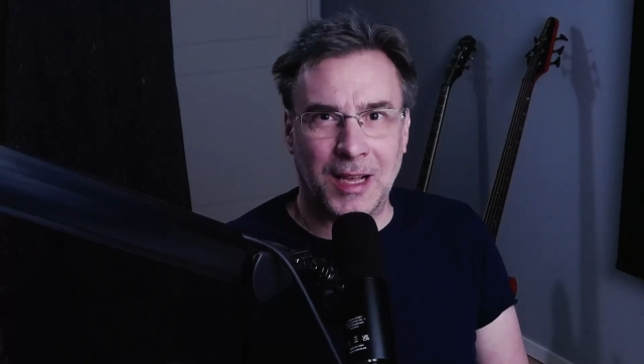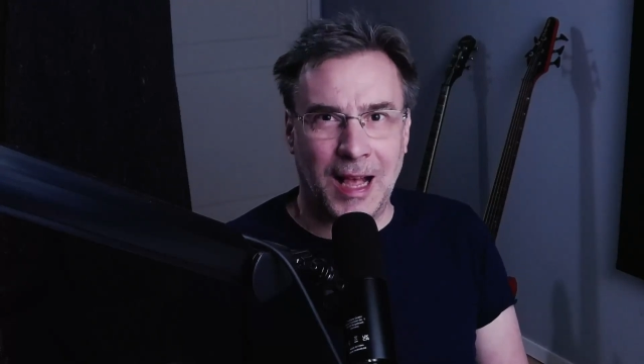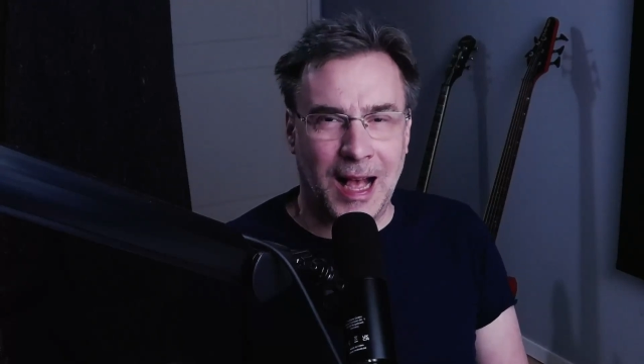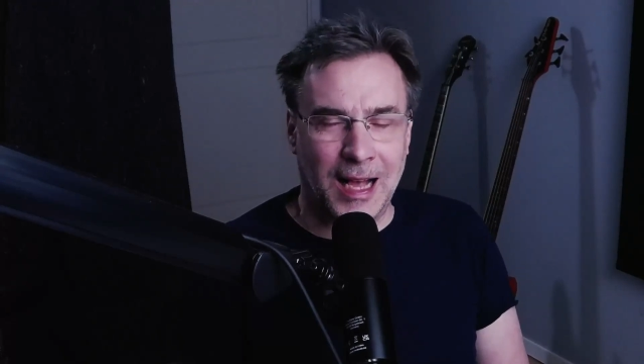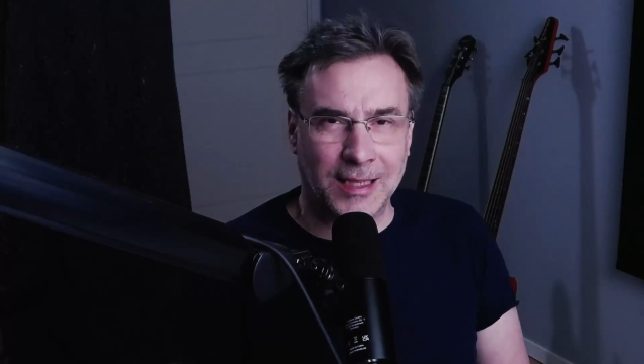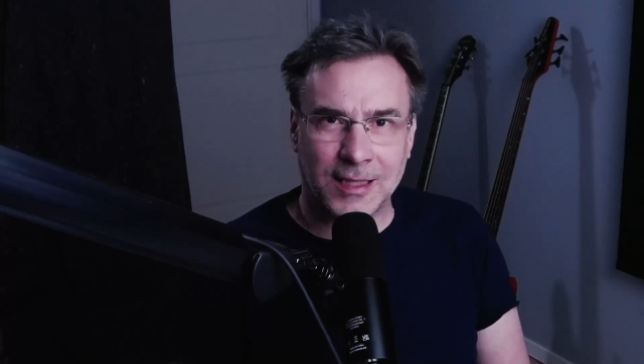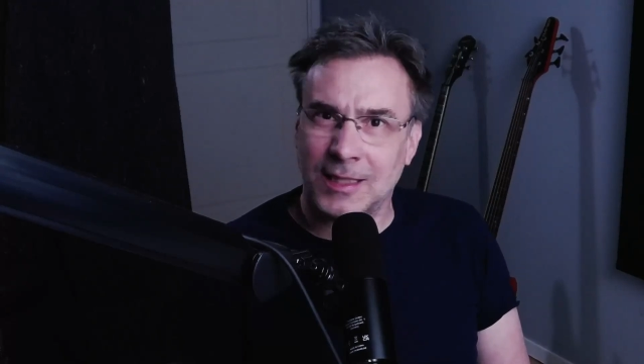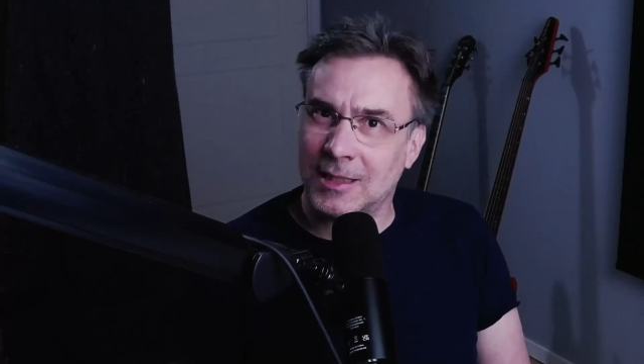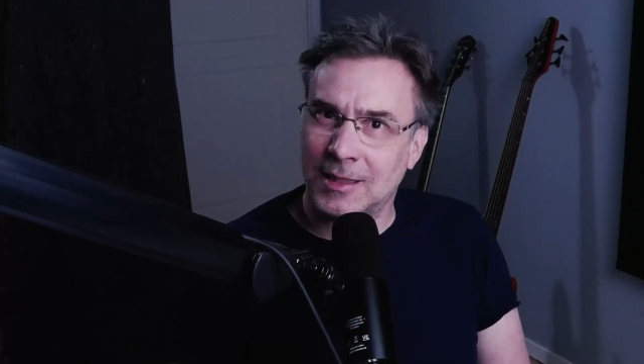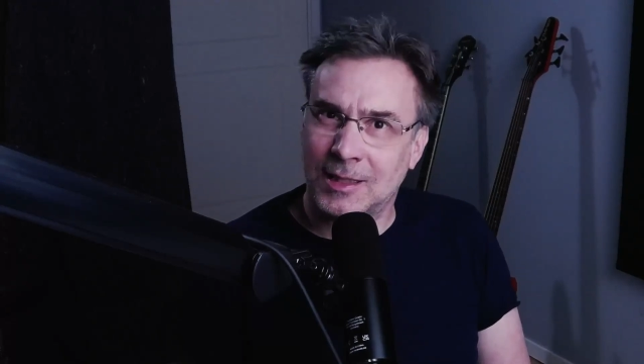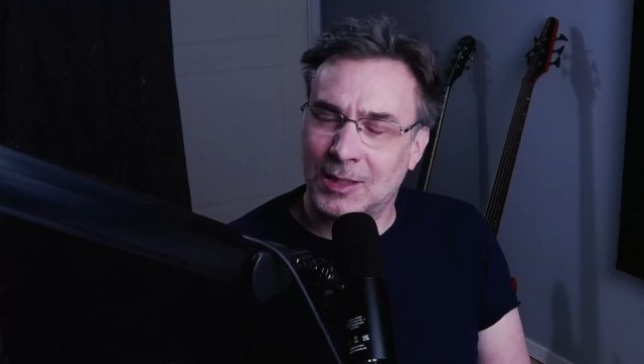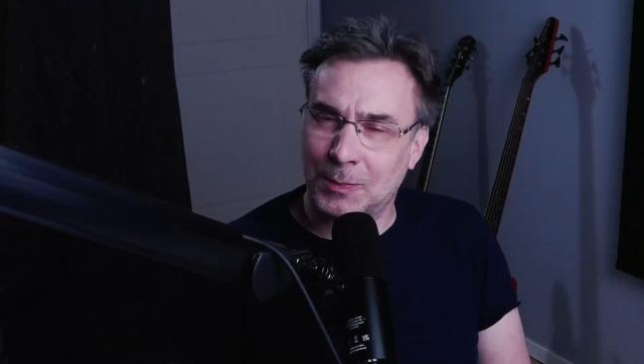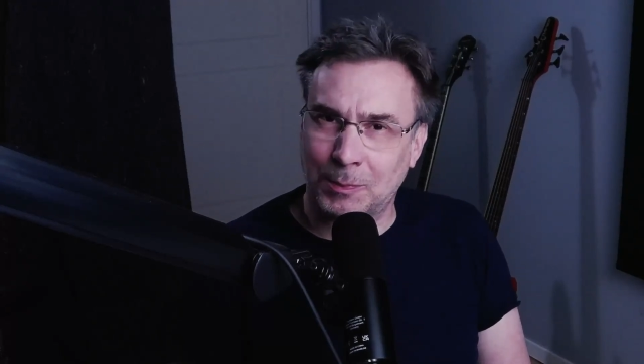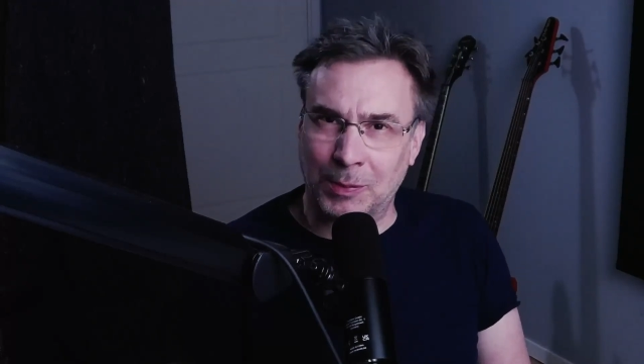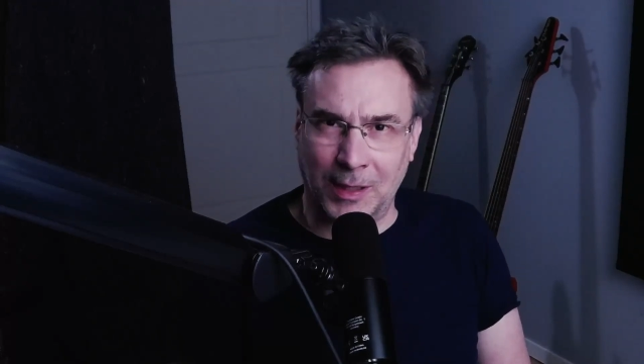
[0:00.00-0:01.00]
as
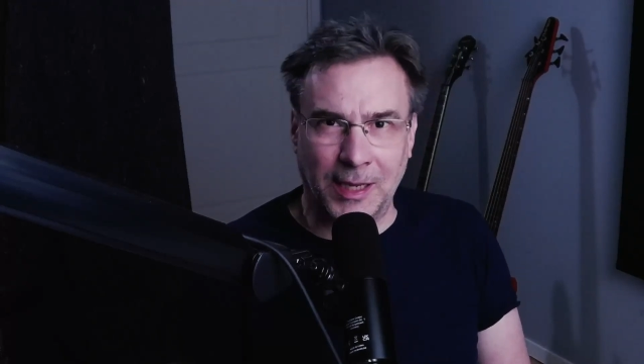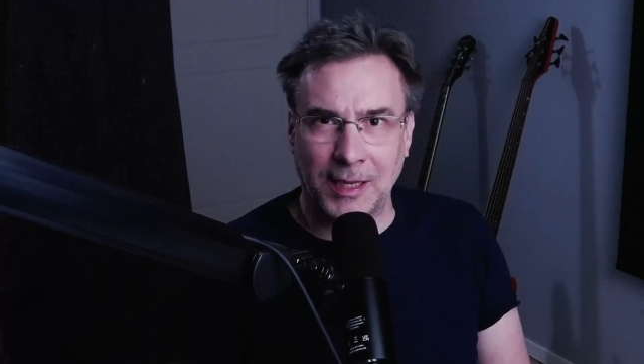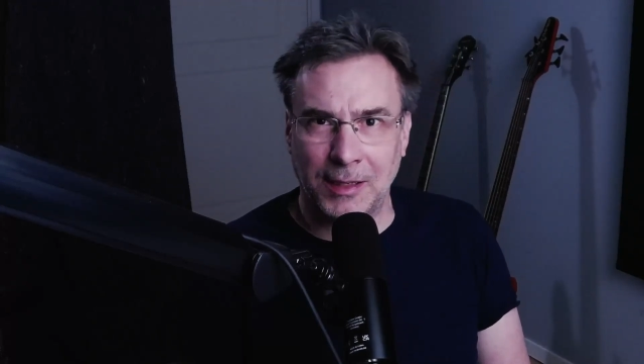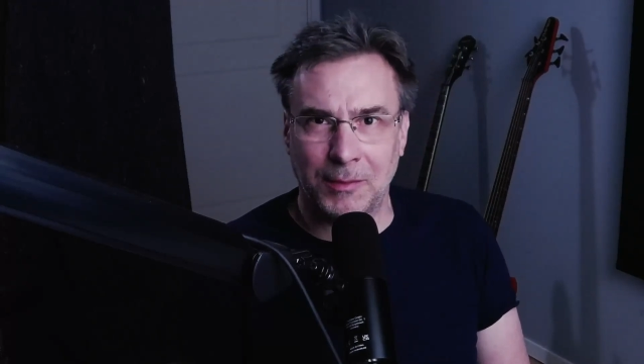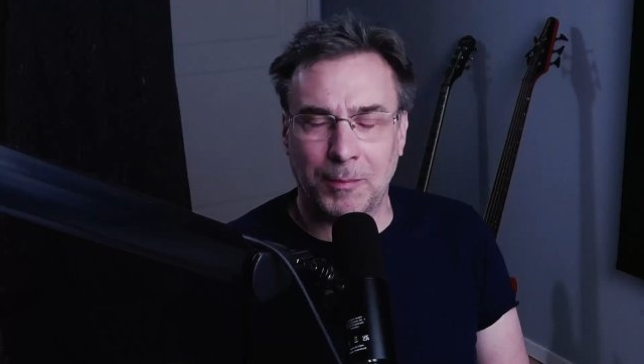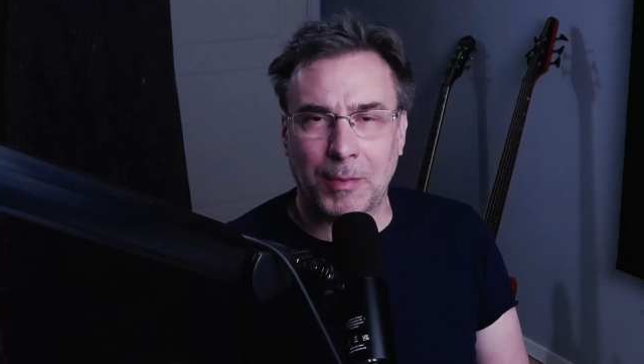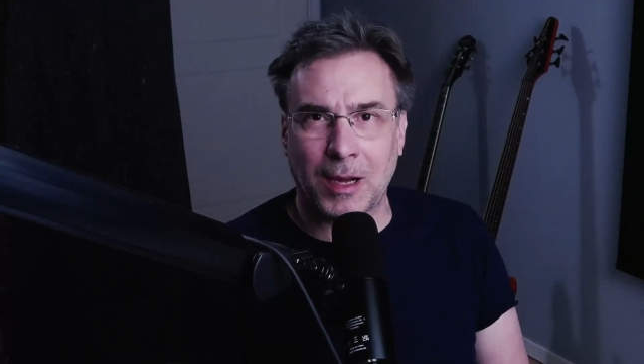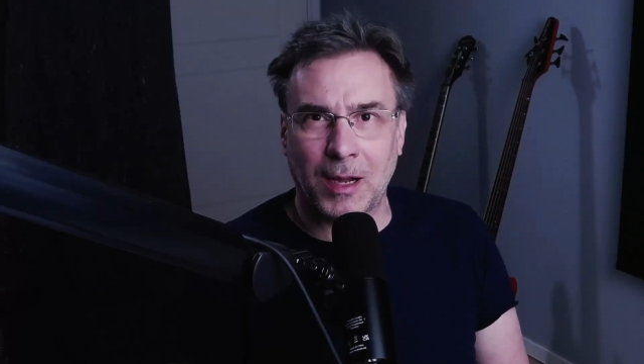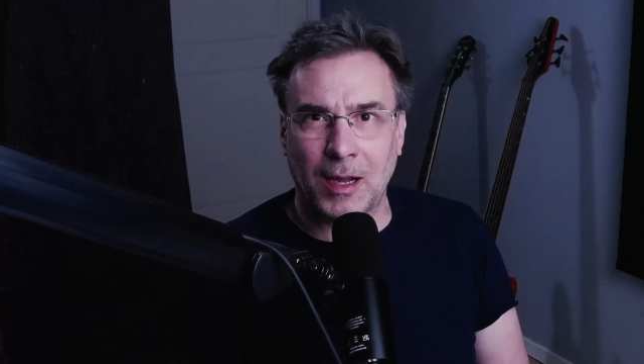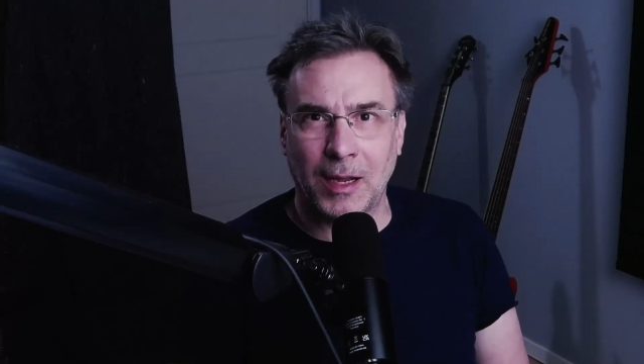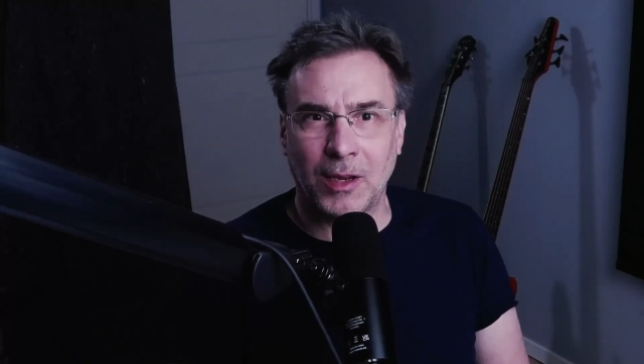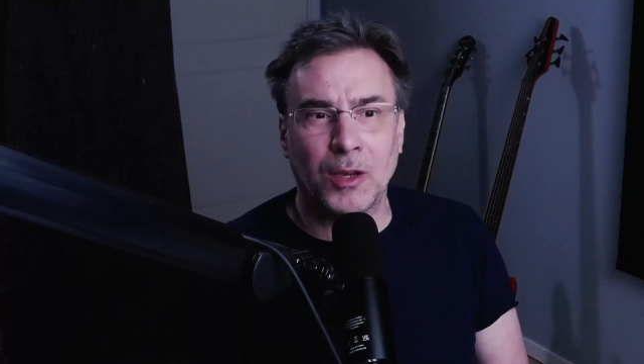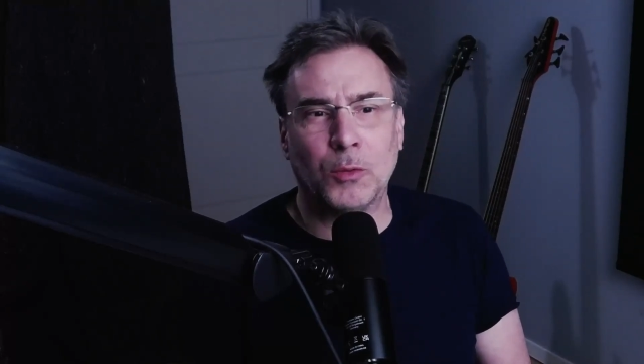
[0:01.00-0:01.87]
it's played by,